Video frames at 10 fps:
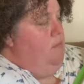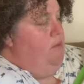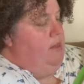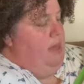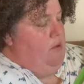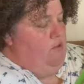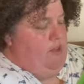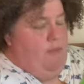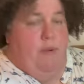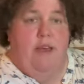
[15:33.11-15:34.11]
but they go
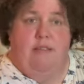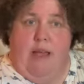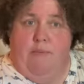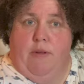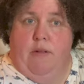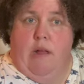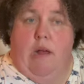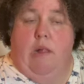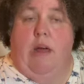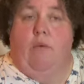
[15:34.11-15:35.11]
step by step in
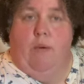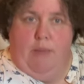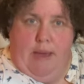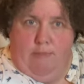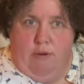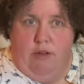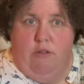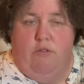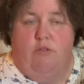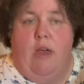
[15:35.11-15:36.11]
like what paper to
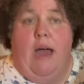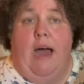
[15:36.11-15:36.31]
use,